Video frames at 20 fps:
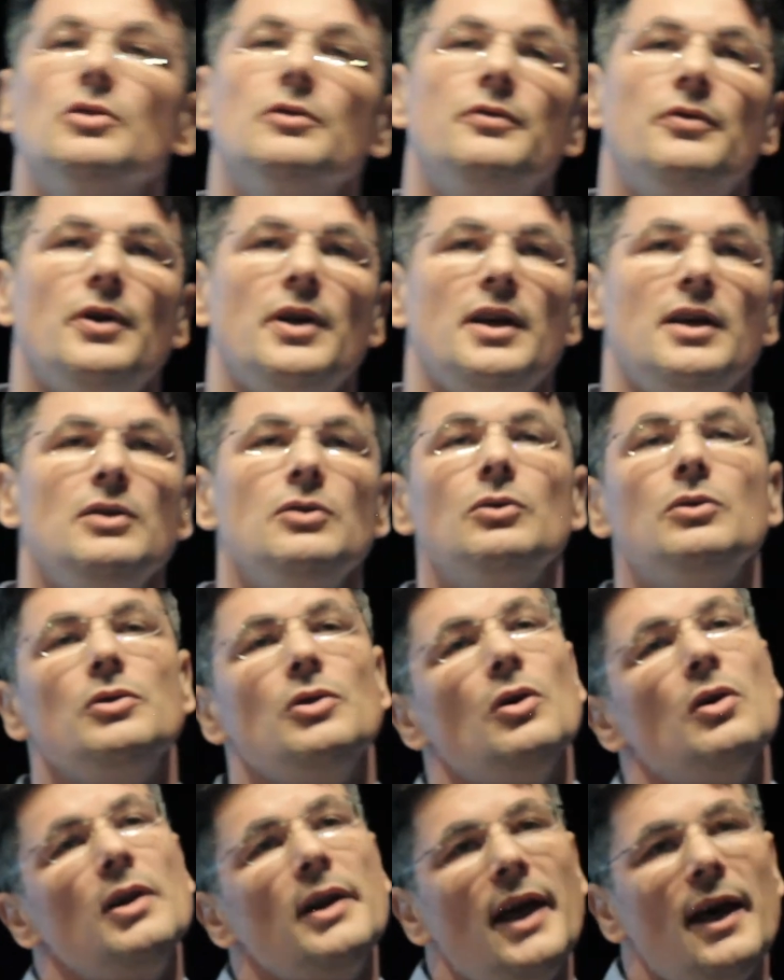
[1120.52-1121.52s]
free. You
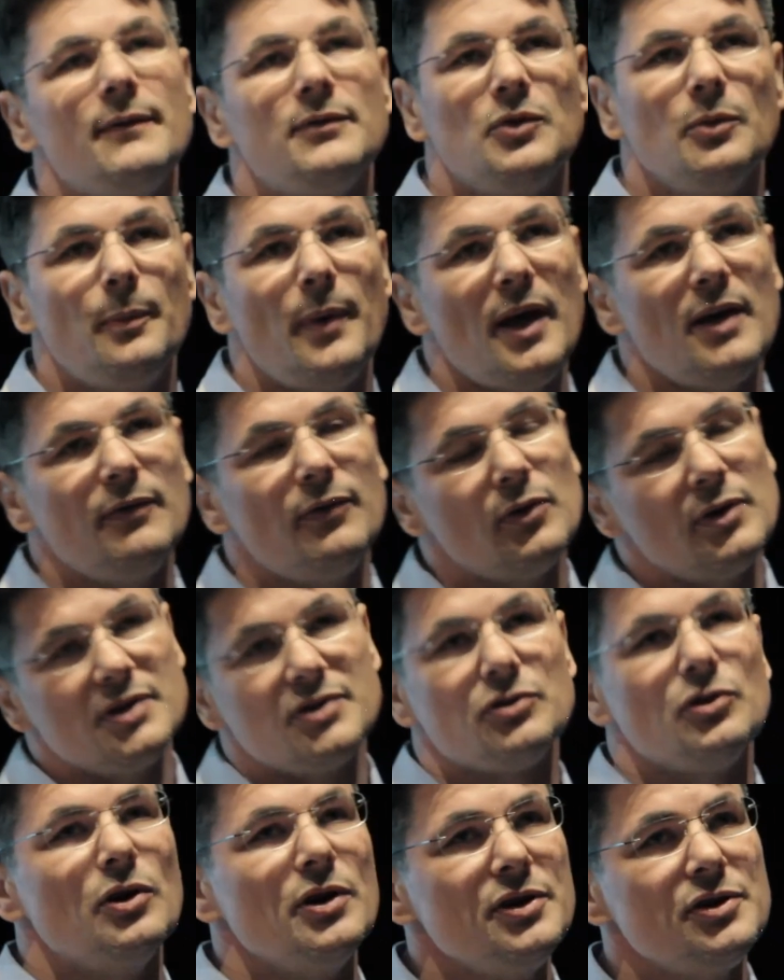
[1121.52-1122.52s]
only have to pay for the
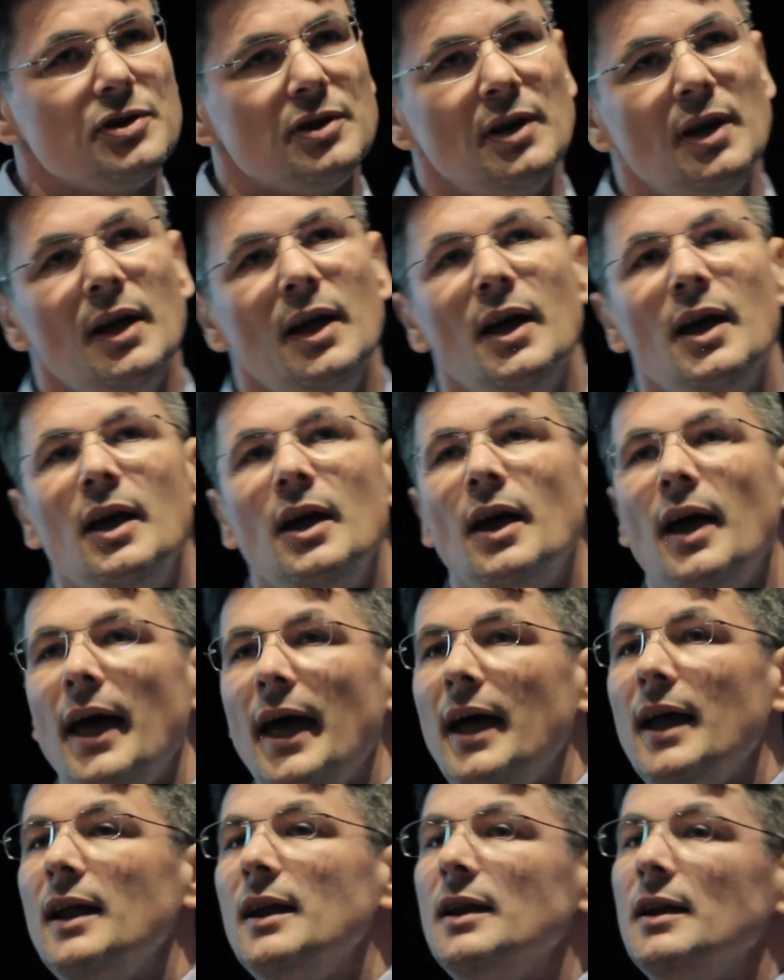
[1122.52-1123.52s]
storage.
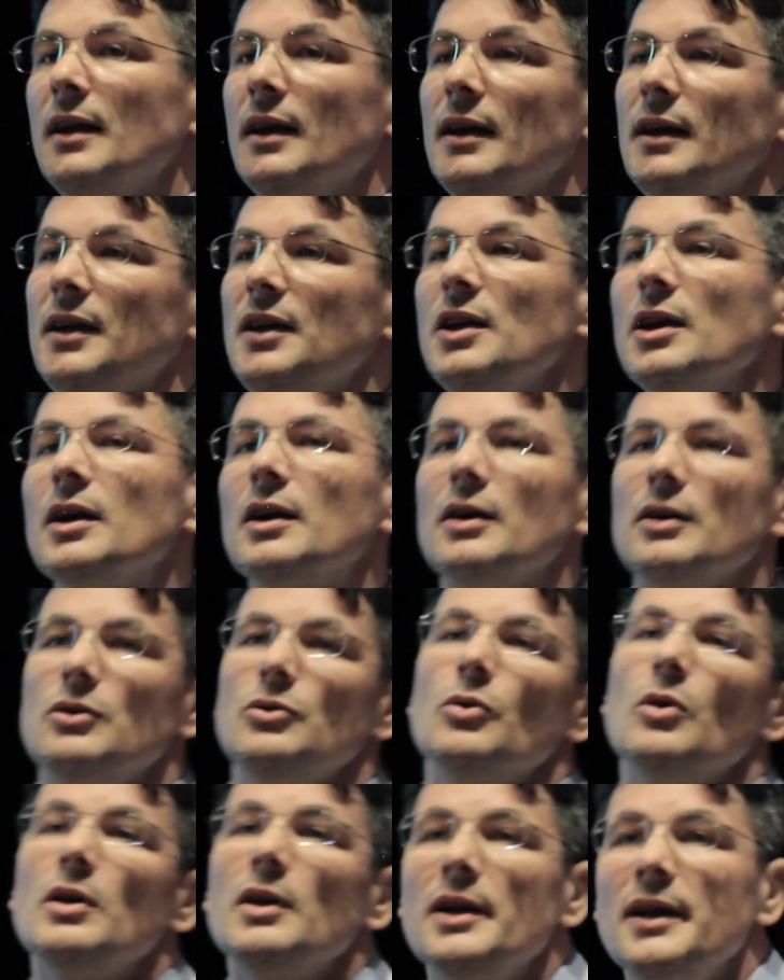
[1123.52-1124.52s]
And here you
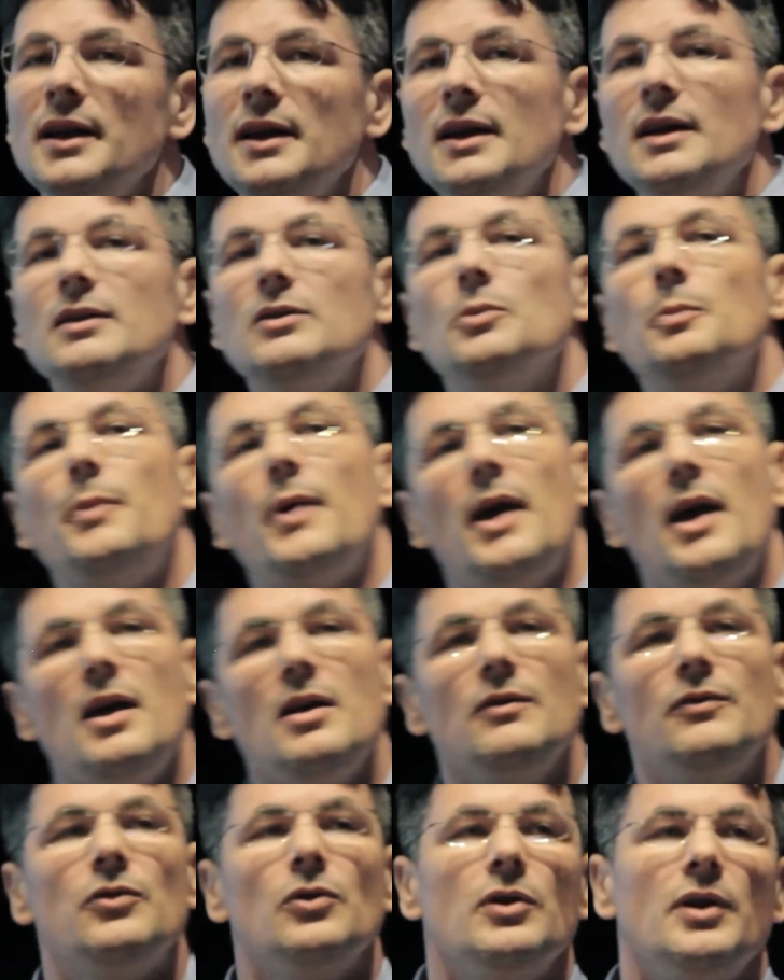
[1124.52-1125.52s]
only need to pay
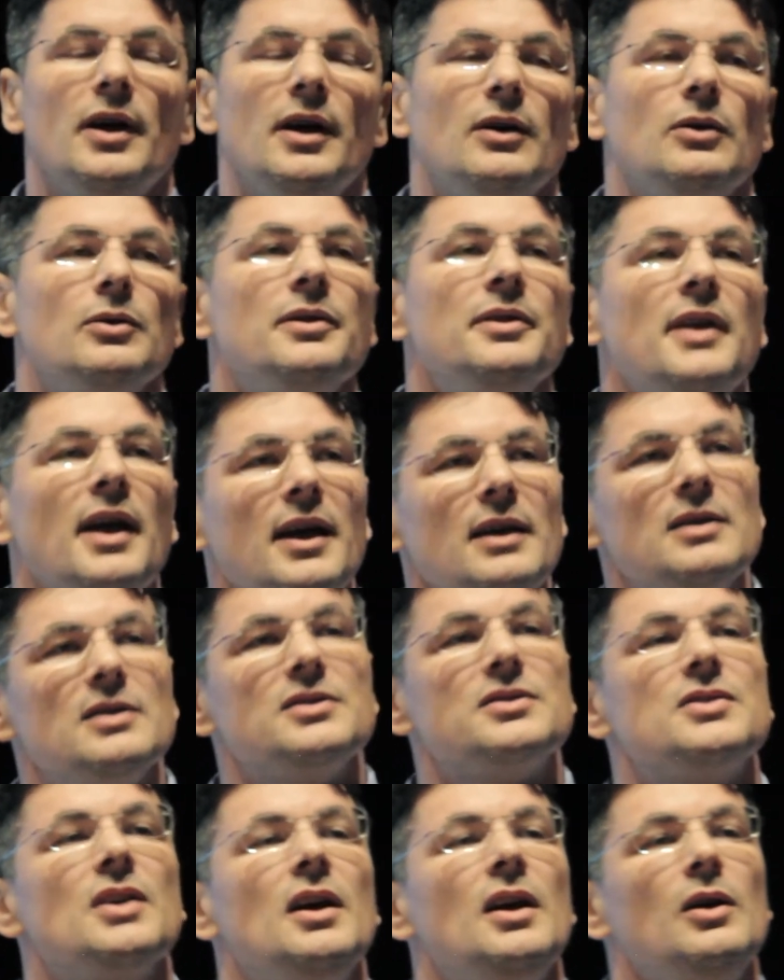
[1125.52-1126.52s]
for the
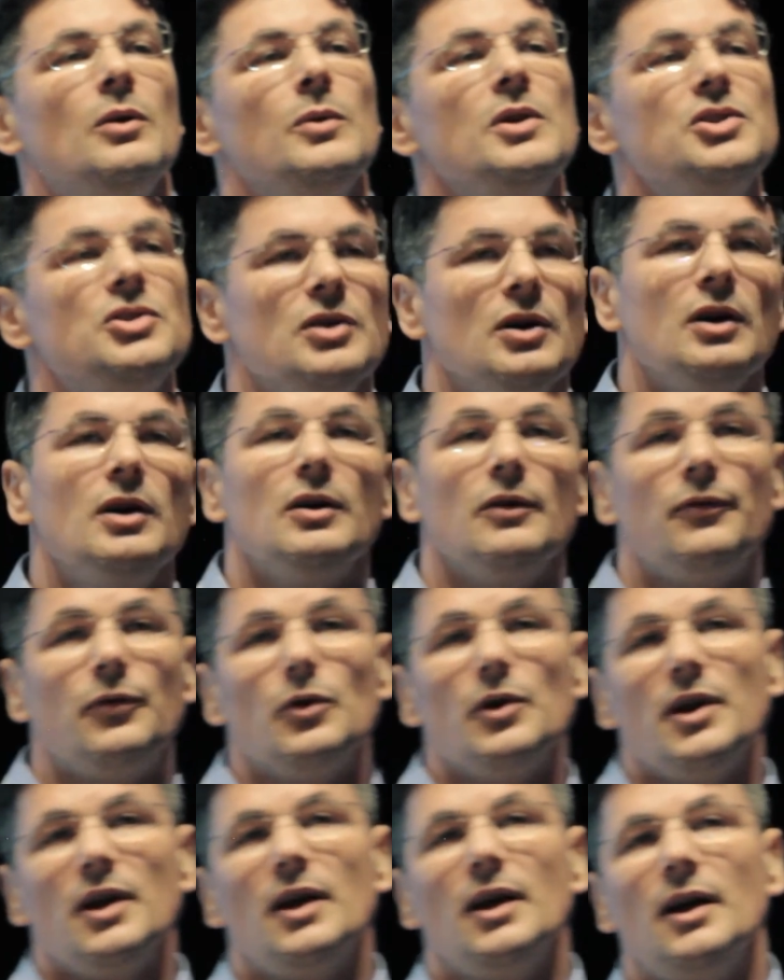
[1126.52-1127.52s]
containers, which for
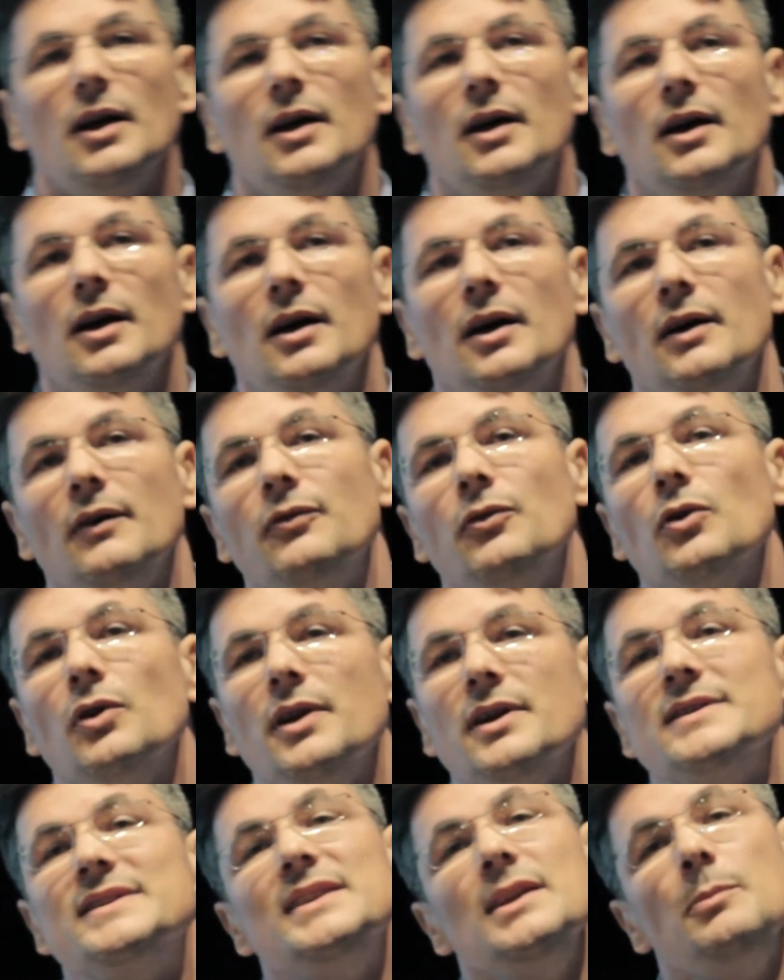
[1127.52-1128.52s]
the
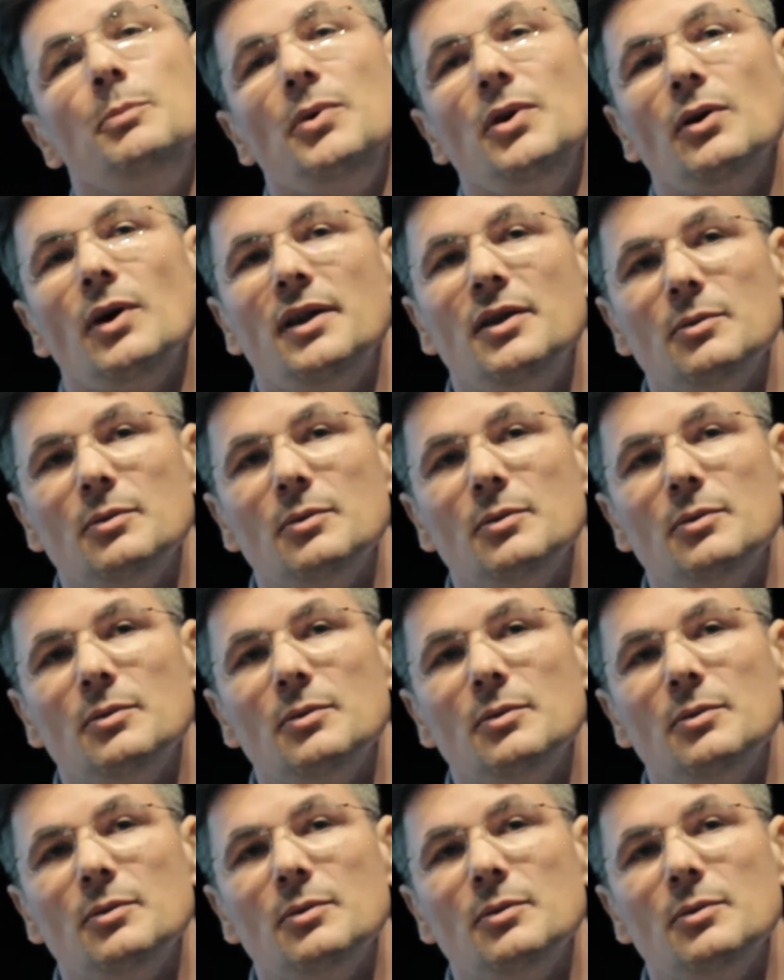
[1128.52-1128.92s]
CPU and the